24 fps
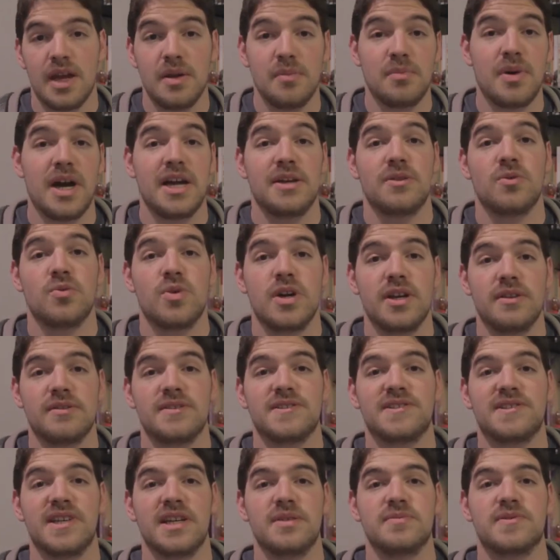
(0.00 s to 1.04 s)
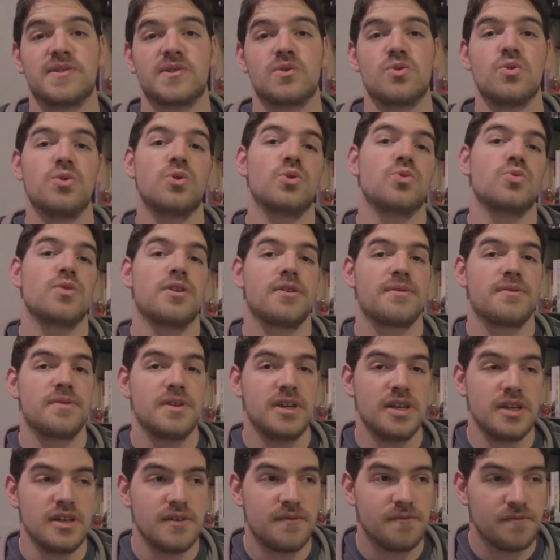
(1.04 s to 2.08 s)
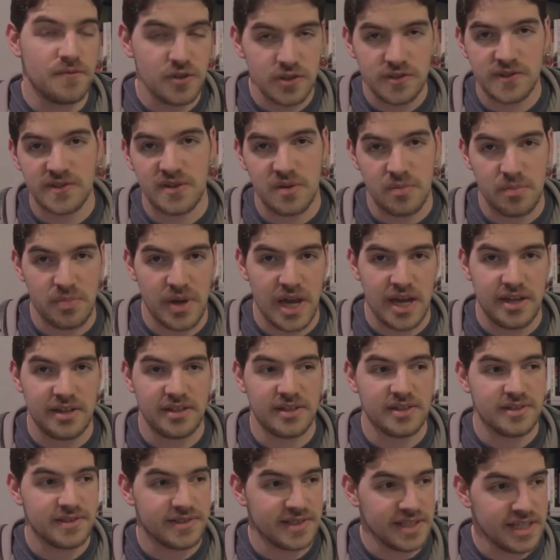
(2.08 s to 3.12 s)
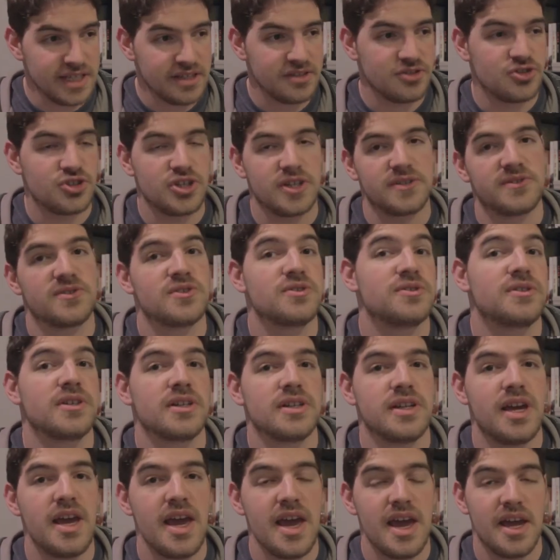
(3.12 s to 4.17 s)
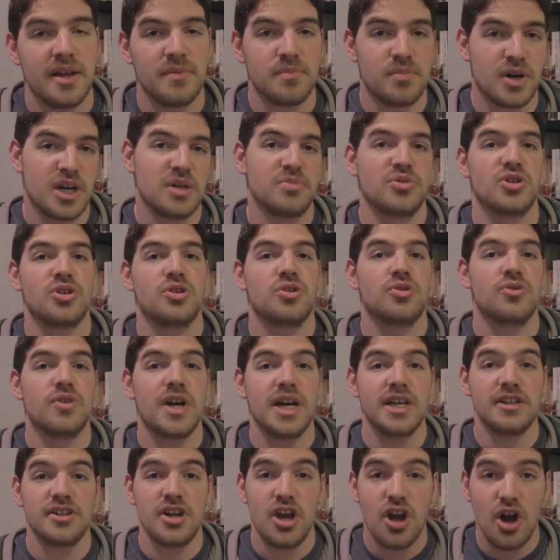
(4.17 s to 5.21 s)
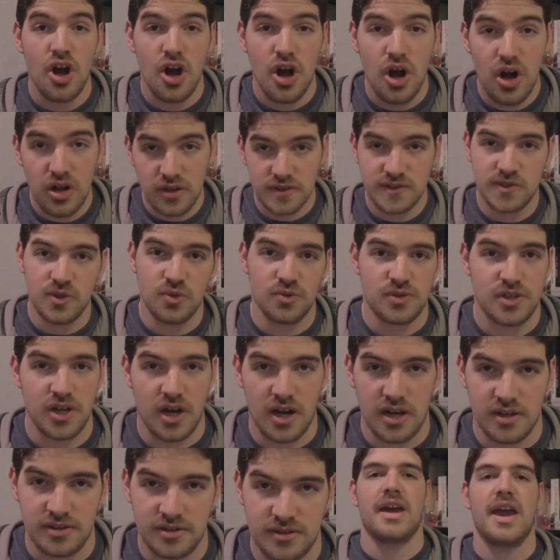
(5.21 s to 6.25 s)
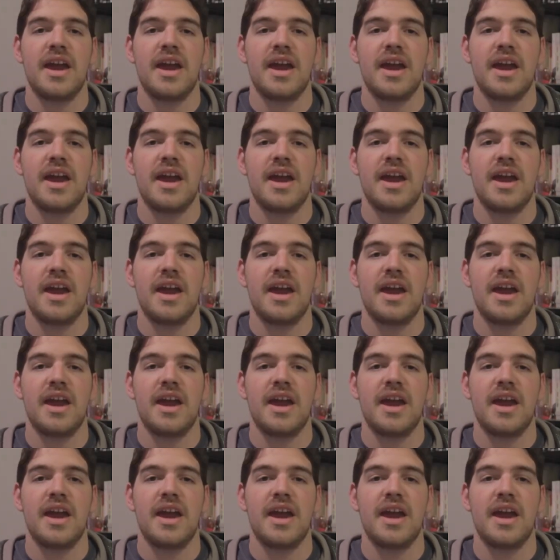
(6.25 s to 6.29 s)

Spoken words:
and by the way, the same school where the first companions Ian Chesterton and Barbara Wright also taught.